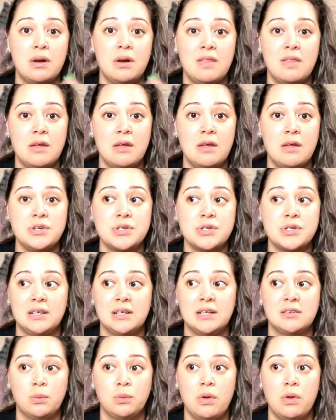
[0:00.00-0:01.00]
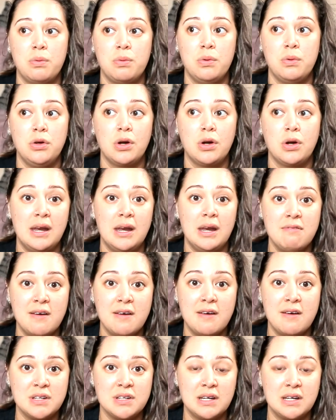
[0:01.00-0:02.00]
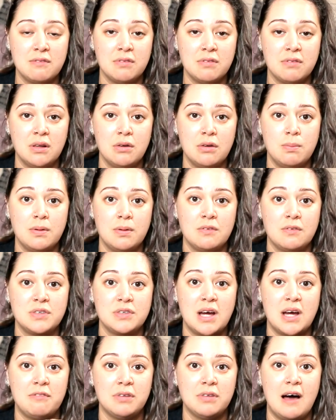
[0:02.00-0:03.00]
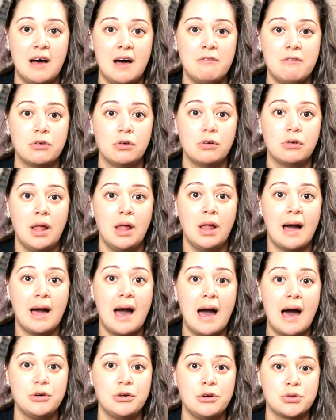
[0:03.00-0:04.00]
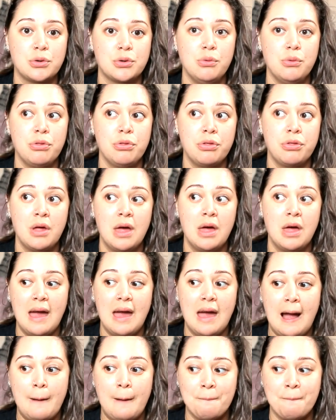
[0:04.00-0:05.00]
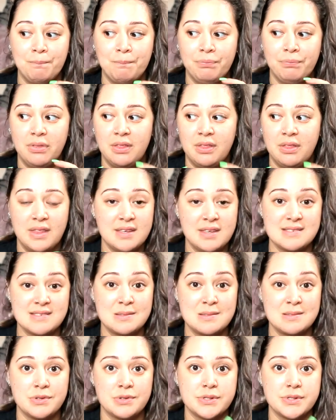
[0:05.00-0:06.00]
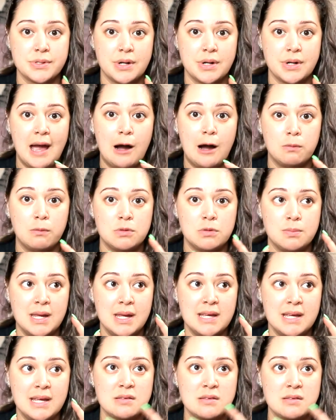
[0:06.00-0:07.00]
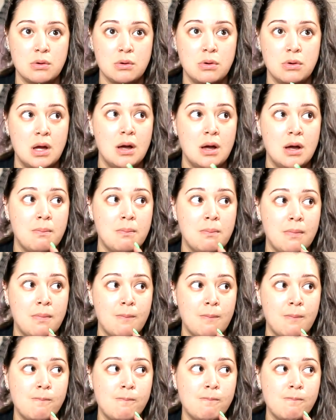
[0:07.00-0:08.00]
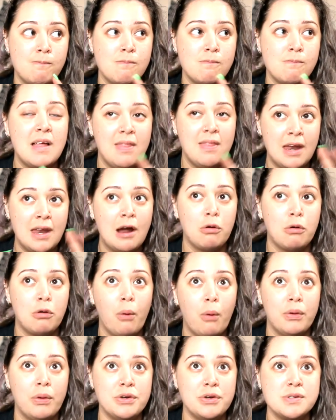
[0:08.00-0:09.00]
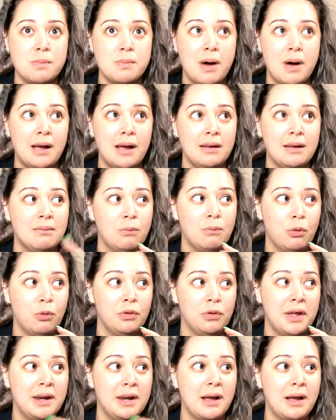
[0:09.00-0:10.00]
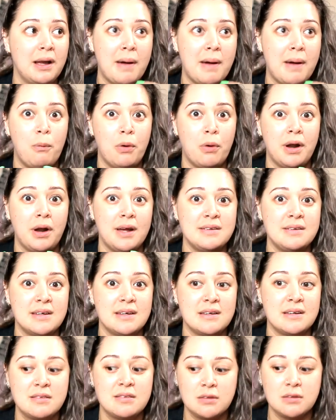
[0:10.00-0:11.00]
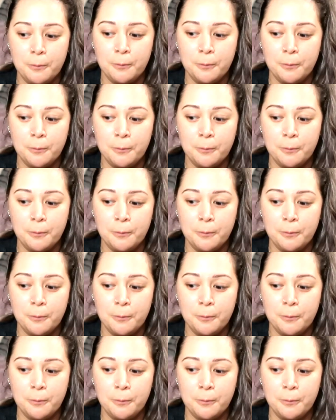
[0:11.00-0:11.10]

you're interacting with, where you kind of have to give a little bit of tough love or like a hard truth. This is what sort of helped me. So, and then I'll go into my walnutting about what I did. So